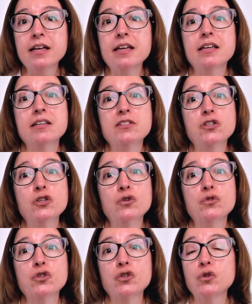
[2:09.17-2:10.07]
is
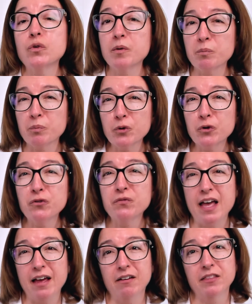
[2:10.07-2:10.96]
used to improve
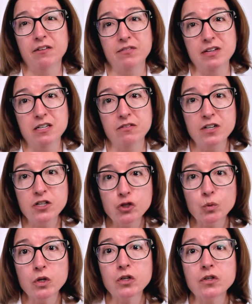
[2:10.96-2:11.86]
the health of
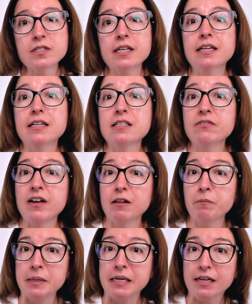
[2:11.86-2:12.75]
individuals in
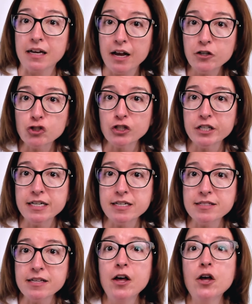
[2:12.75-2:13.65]
developing countries